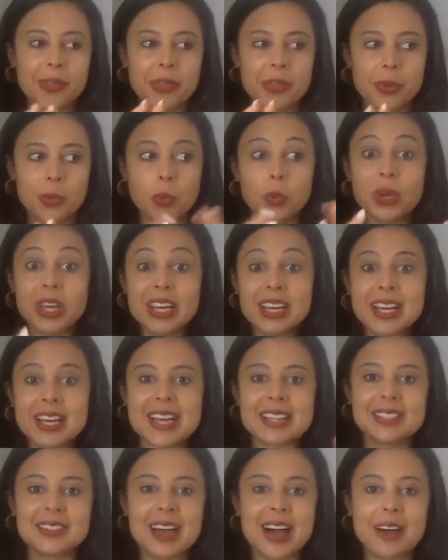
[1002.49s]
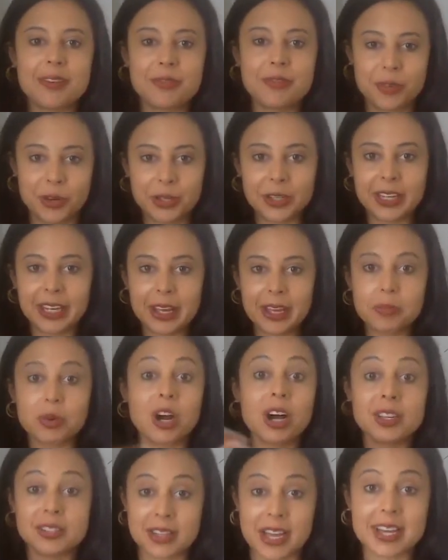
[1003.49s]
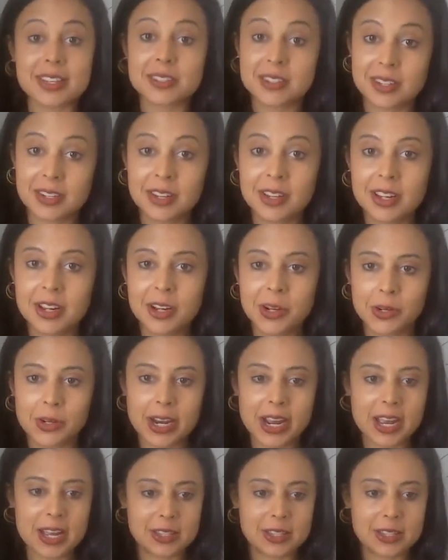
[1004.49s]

the wheat is not fully processed, right?